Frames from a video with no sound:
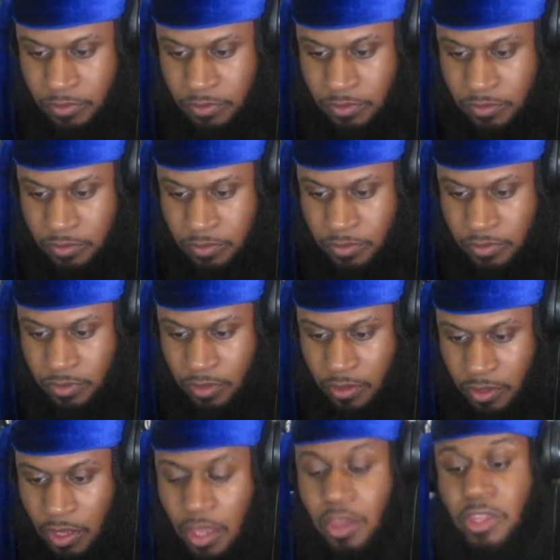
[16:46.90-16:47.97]
Mm,
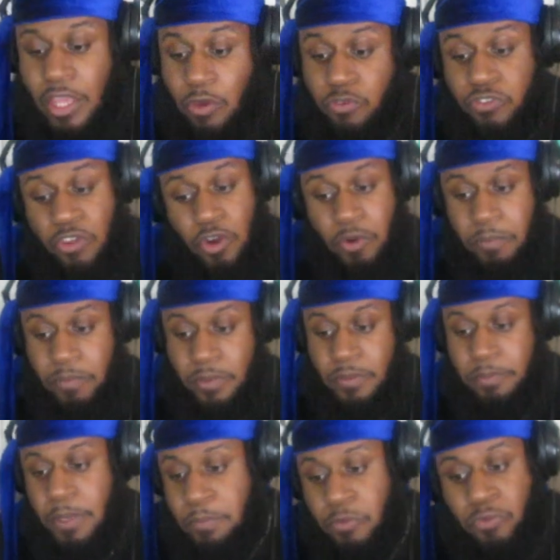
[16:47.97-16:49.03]
that was dope.
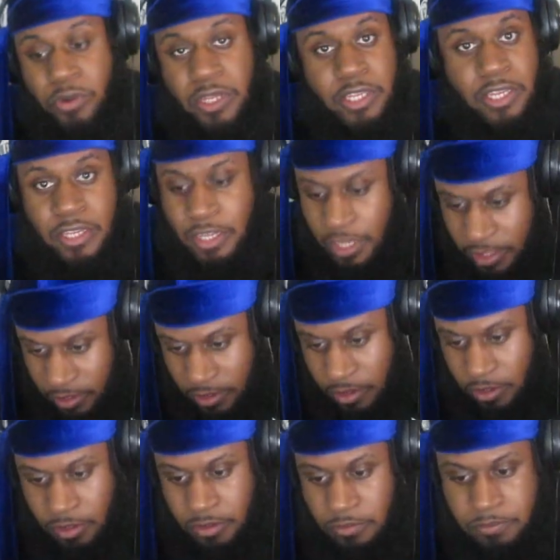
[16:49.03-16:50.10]
People really didn't like the,
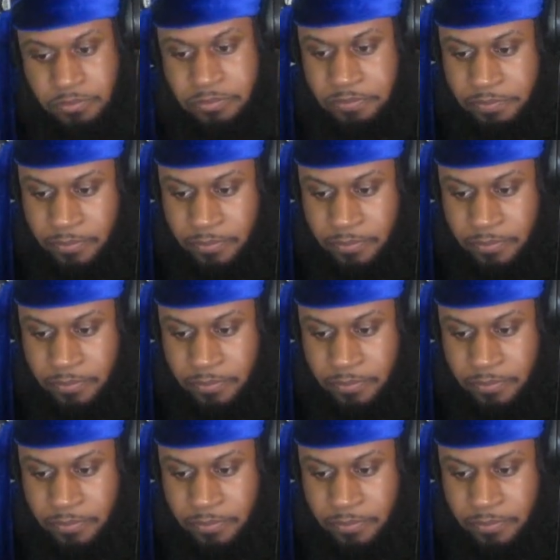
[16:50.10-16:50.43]
um,